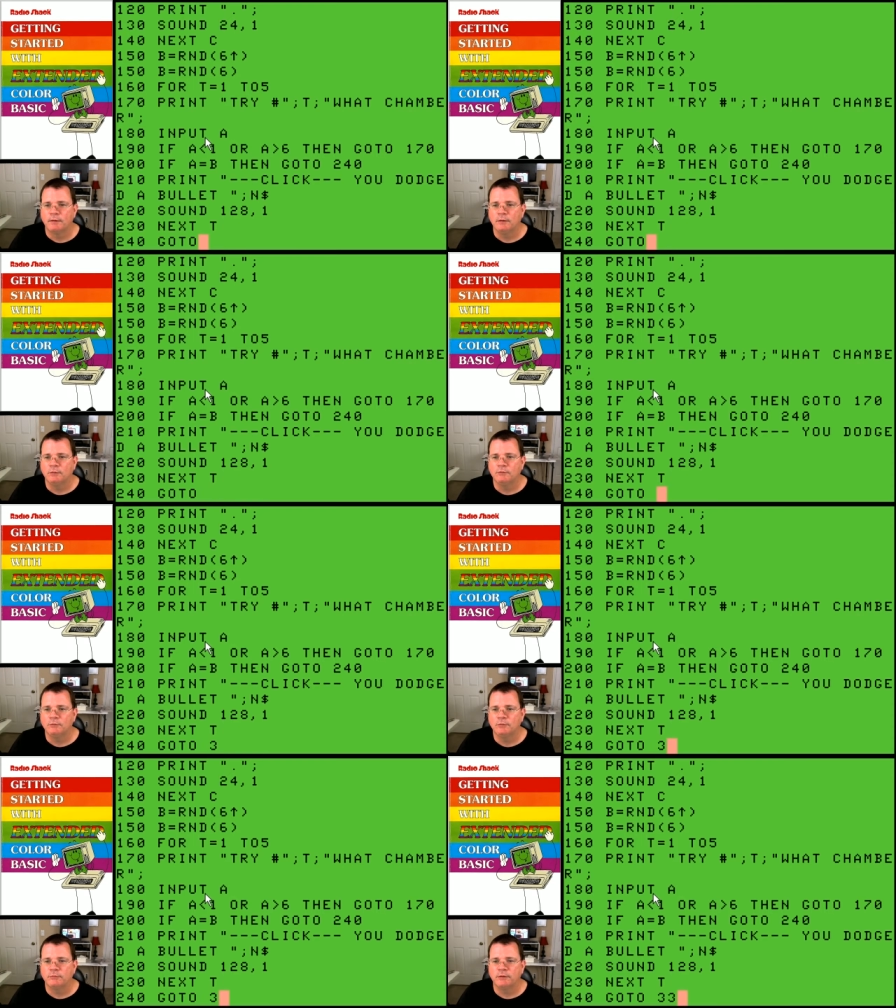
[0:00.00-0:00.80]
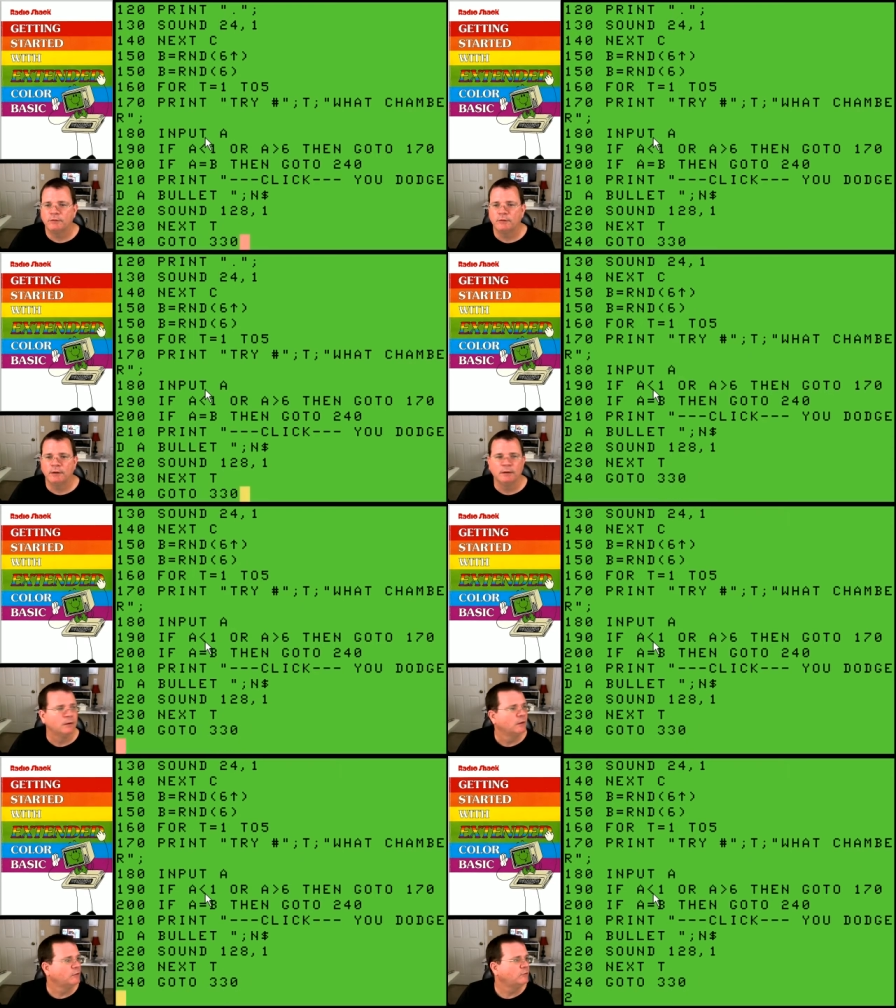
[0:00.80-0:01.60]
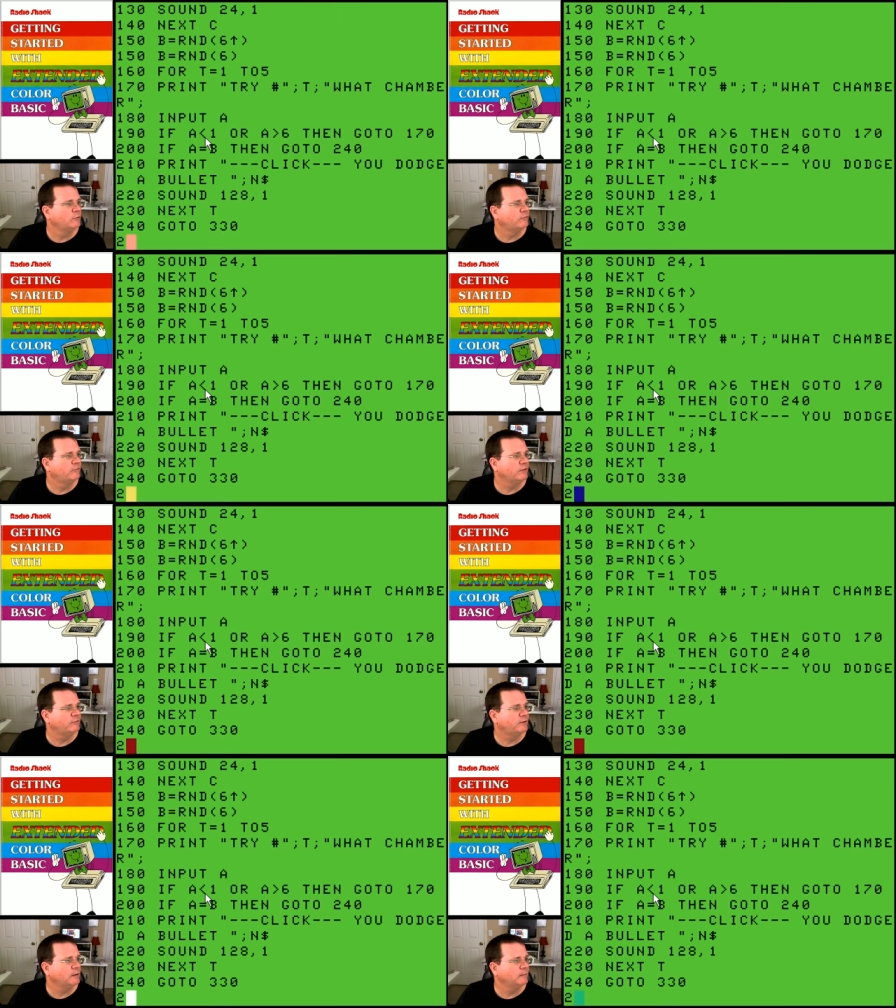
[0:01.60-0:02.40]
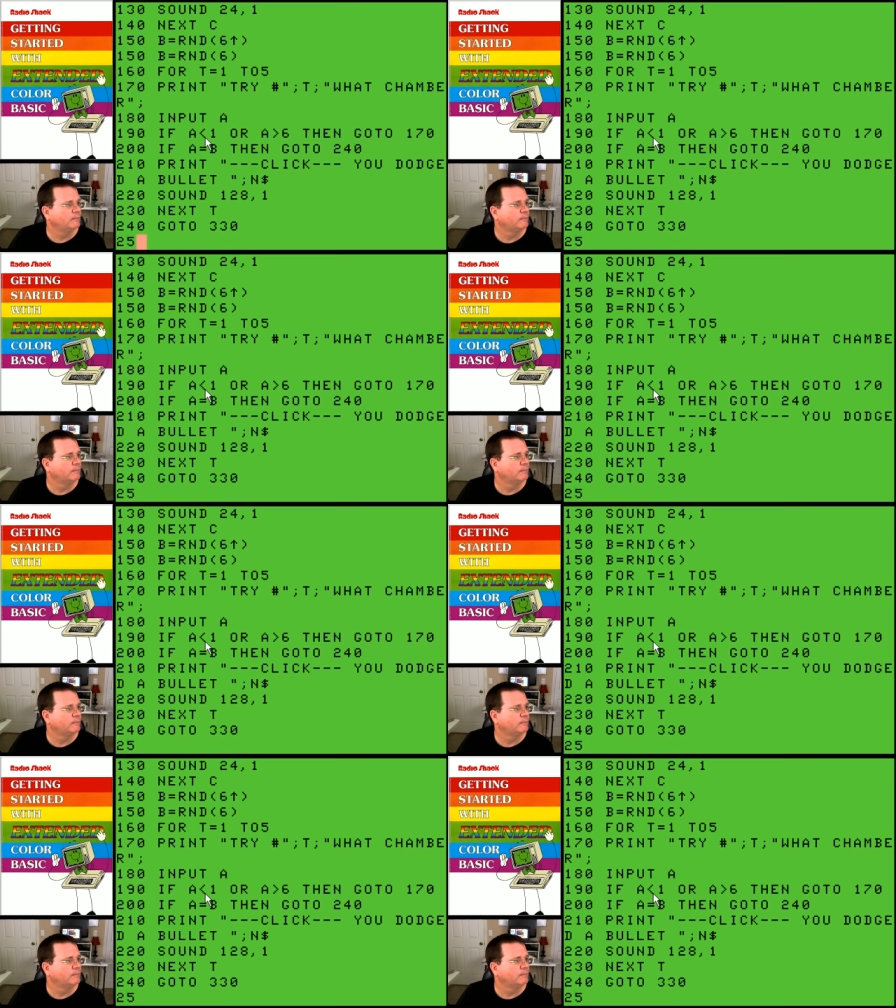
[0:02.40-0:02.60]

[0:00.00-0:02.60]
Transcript: Go to 330. 250